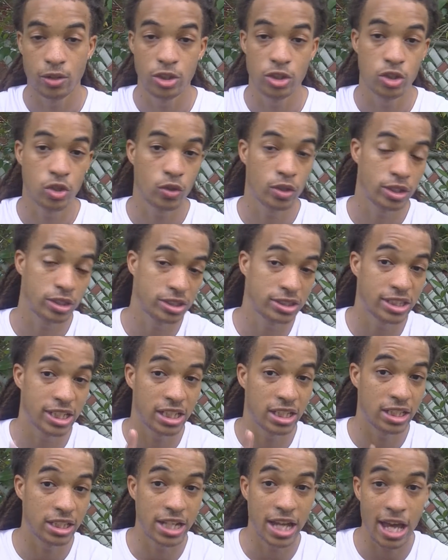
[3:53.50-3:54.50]
You don't
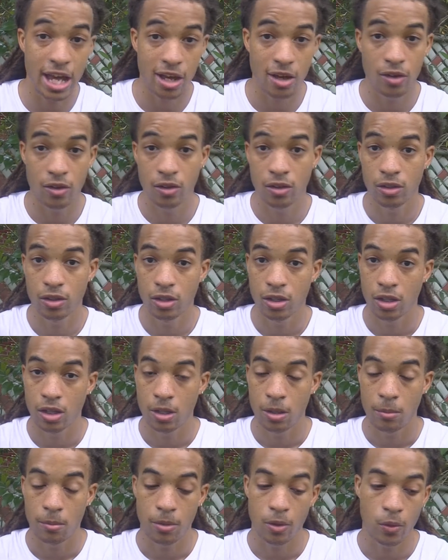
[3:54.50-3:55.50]
understand it now,
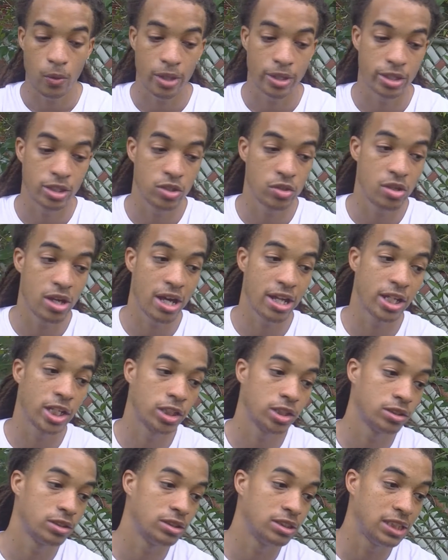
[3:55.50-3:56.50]
but whether you
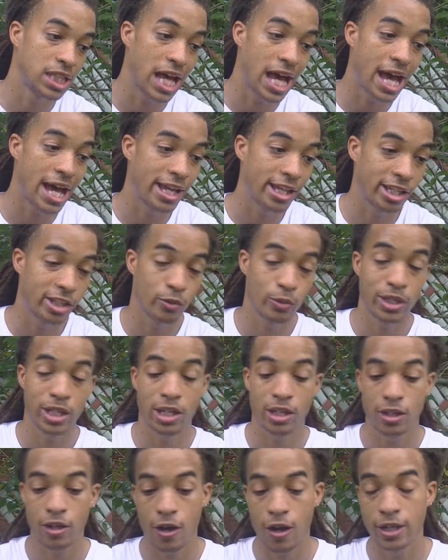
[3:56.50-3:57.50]
gotta die and
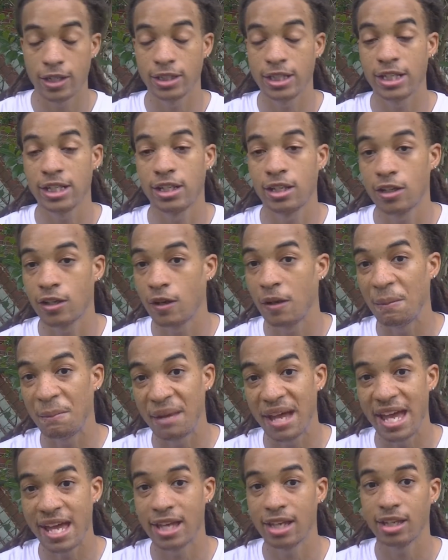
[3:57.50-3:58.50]
reincarnate and come
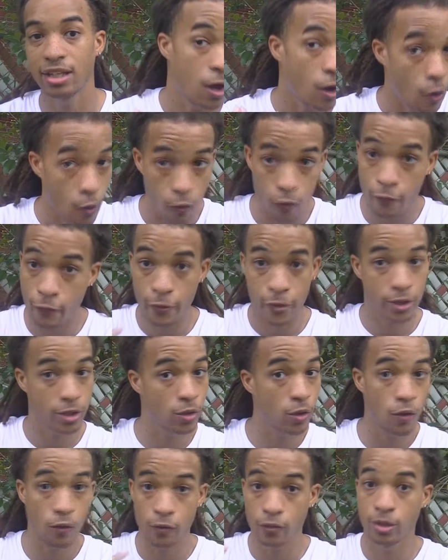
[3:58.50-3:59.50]
back over
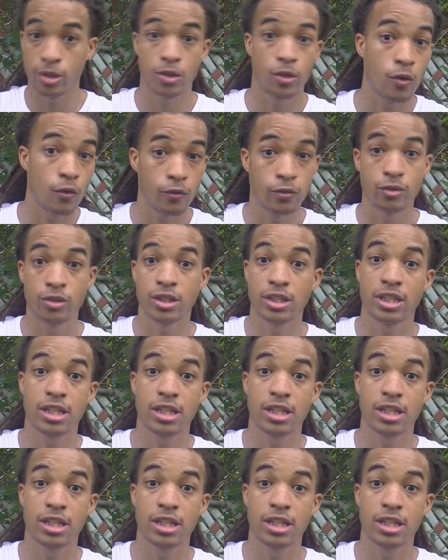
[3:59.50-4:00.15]
and over and over